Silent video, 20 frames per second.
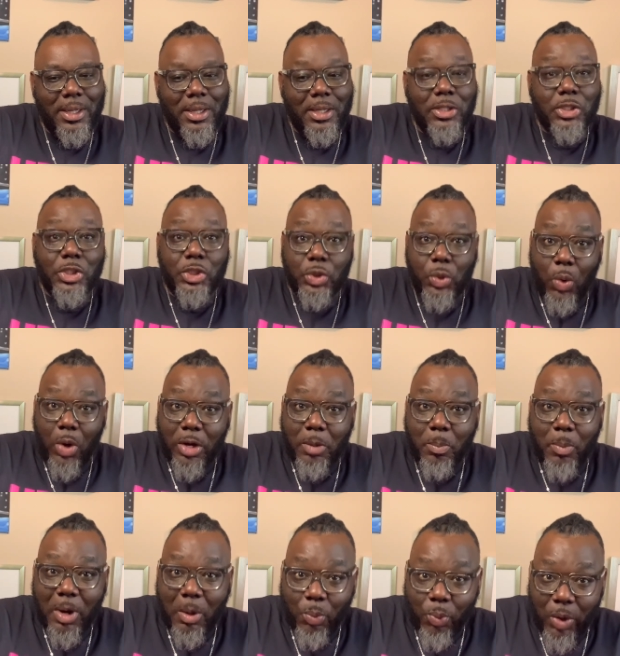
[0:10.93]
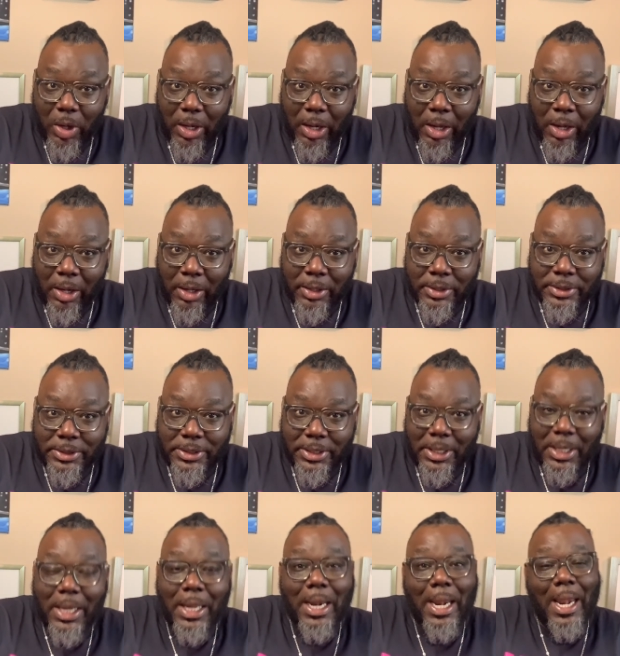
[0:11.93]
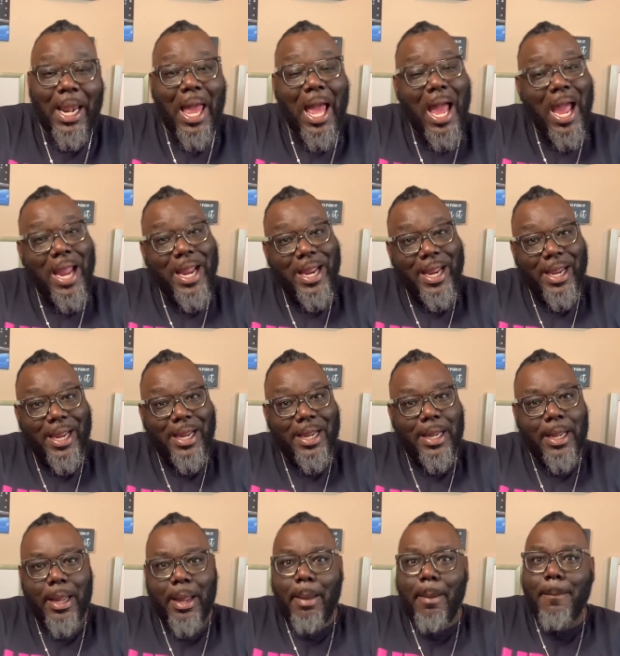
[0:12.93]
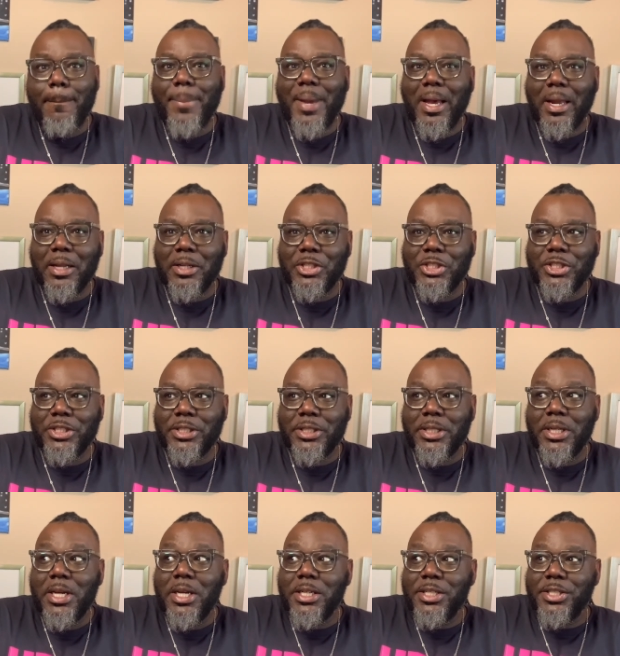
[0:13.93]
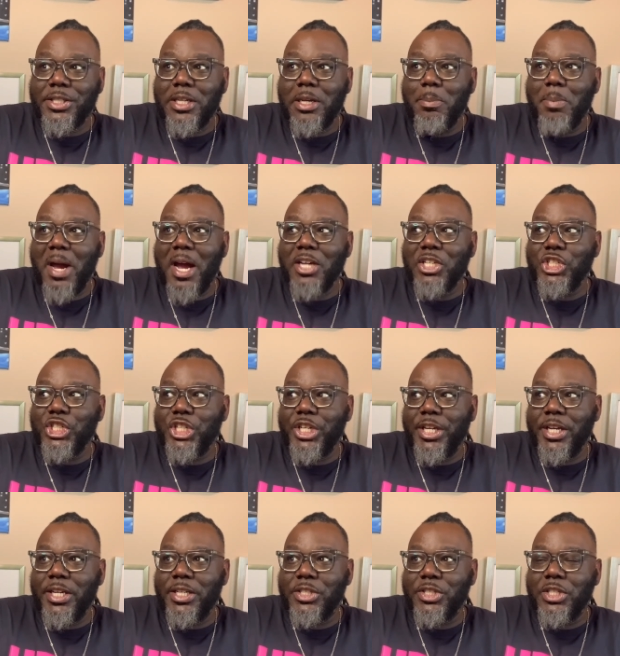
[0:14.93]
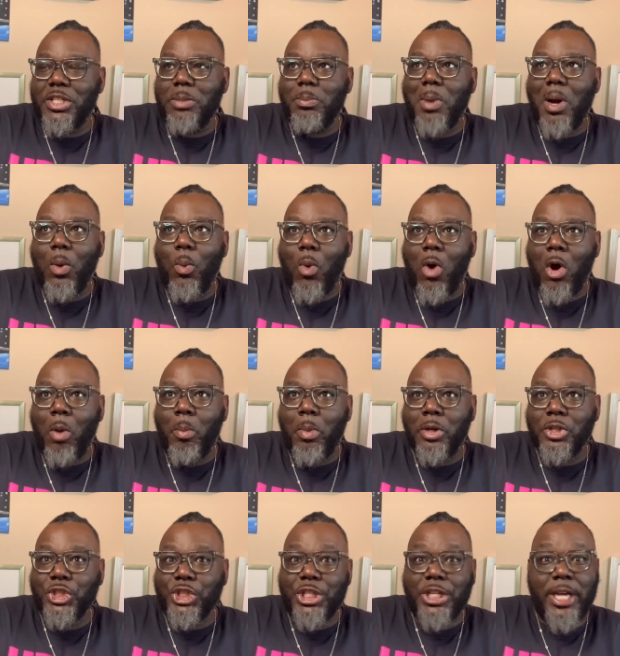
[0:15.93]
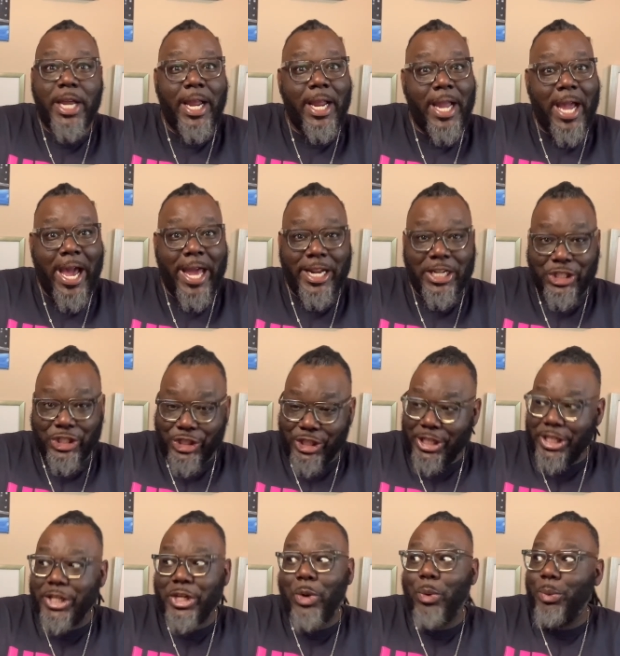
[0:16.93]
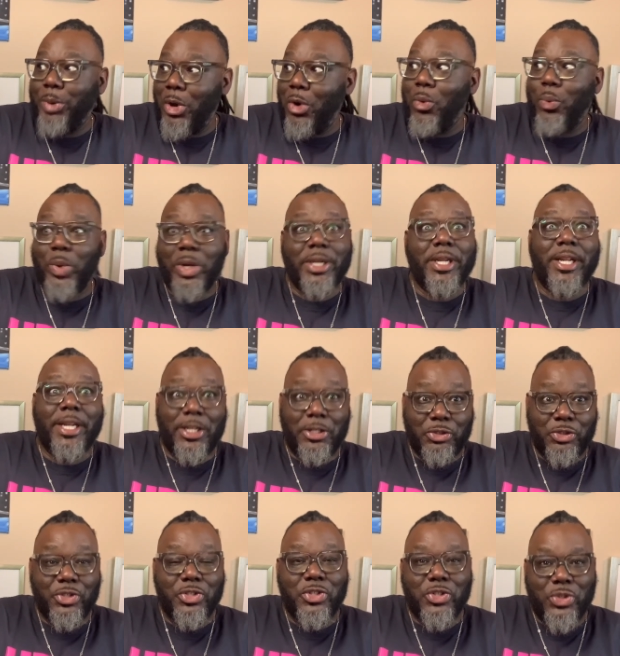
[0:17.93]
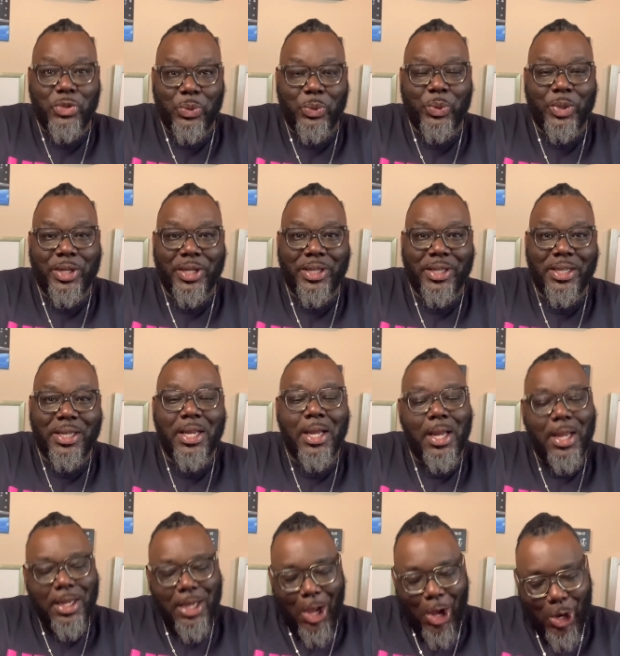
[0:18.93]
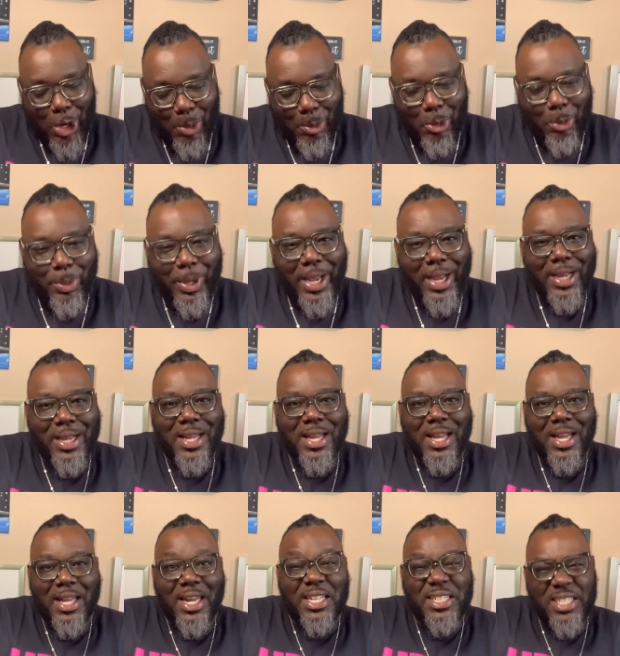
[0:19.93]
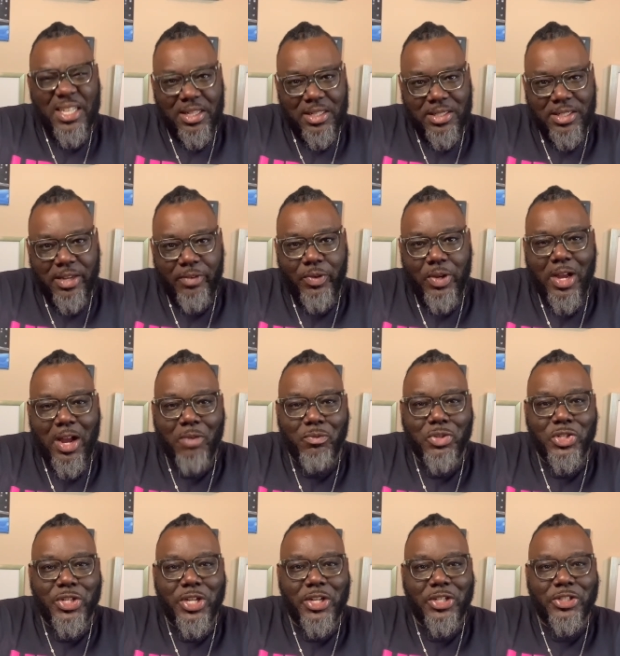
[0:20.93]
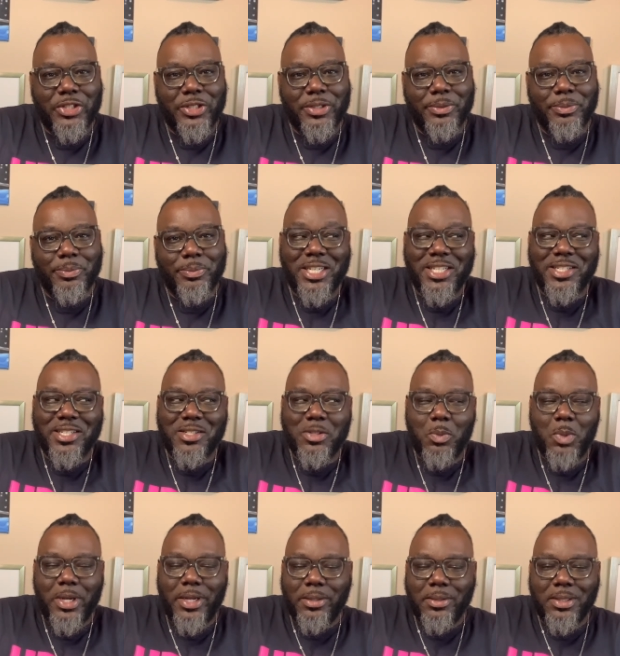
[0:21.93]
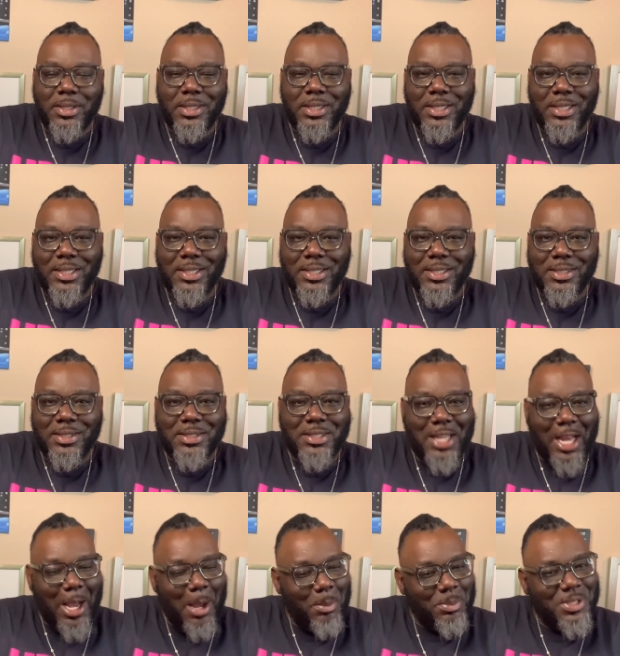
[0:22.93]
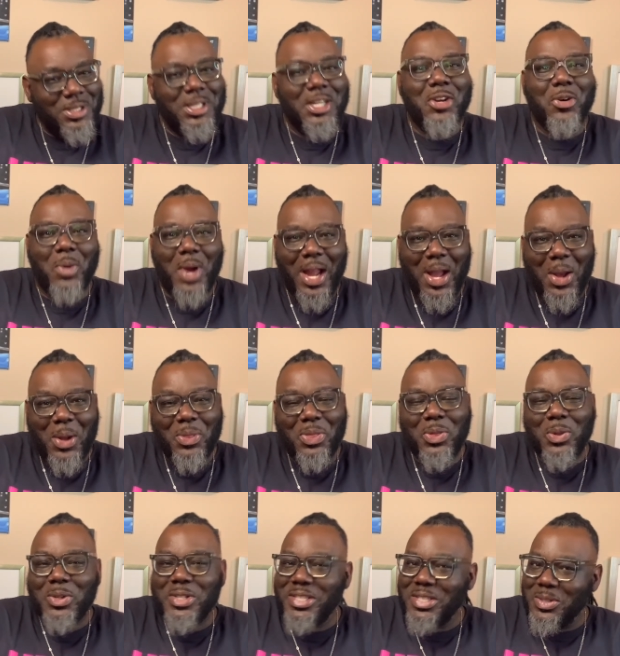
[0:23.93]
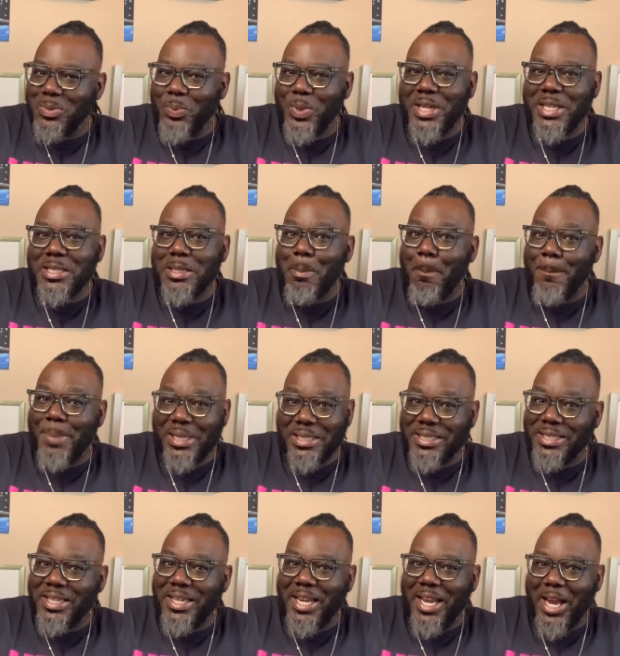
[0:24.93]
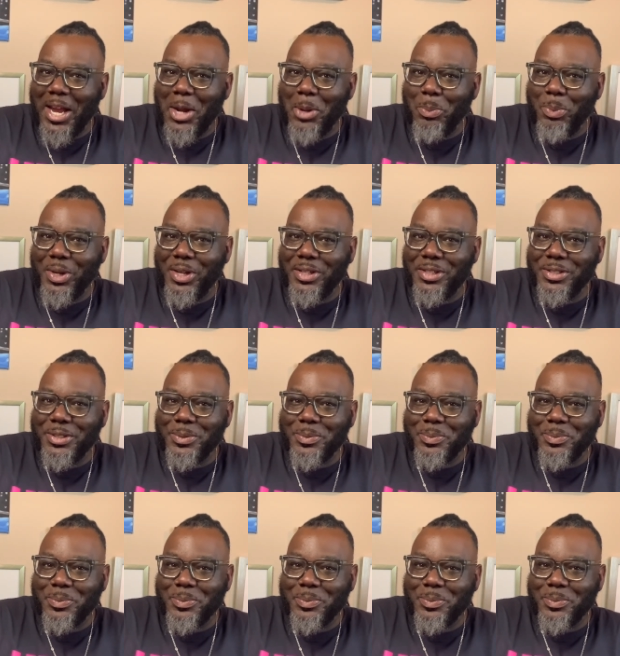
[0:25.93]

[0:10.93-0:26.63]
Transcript: short memory loss, lying, embellishing, she by Shein, she by Walmart, she ain't got it, she don't know what the hell she's doing. Y'all come on back and let's have this heavy conversation. Cause it's what? Time to crown this week's Busted Can Peach.